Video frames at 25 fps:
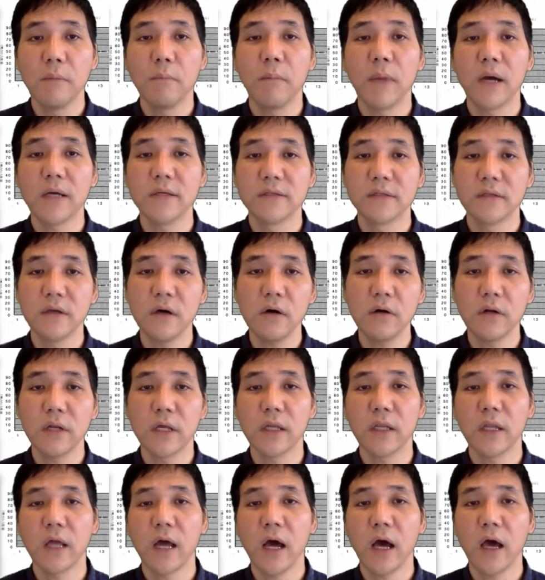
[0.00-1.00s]
my son
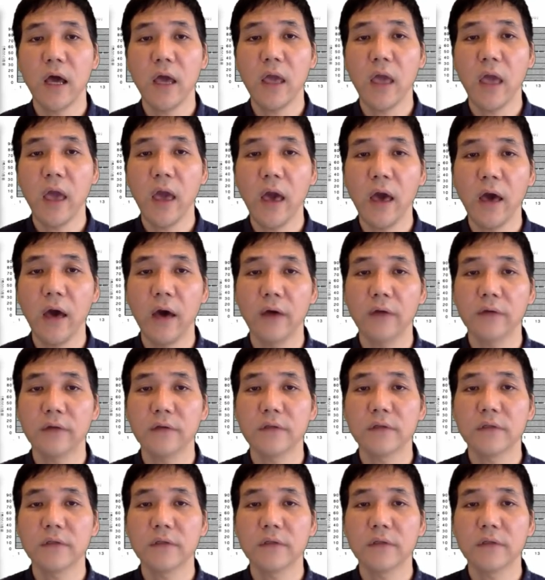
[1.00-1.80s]
and I have